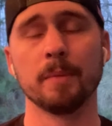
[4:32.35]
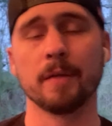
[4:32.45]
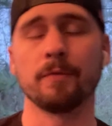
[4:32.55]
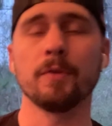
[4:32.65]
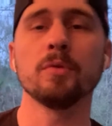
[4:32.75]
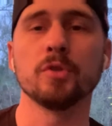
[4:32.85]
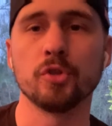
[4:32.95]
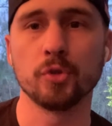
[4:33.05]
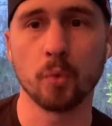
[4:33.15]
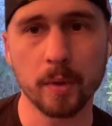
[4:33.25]
If you
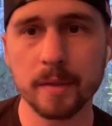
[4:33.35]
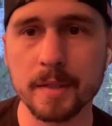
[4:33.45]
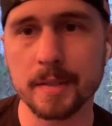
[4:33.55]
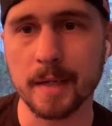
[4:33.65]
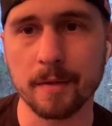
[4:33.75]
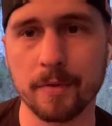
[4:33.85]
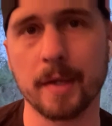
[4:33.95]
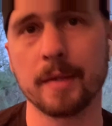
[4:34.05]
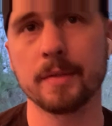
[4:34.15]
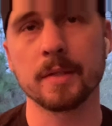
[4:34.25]
enjoy these kind of
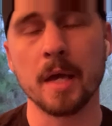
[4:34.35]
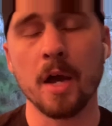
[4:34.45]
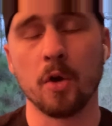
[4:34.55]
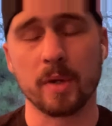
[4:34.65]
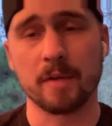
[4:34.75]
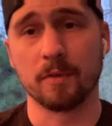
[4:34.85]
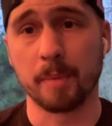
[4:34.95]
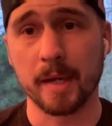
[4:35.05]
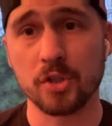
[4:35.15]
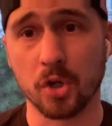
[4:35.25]
things, we have a
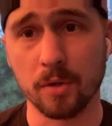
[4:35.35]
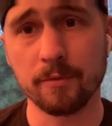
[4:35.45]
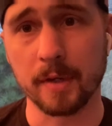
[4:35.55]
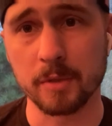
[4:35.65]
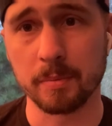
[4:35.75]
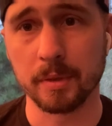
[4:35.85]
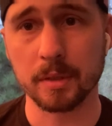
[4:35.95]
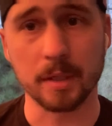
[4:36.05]
page on Facebook.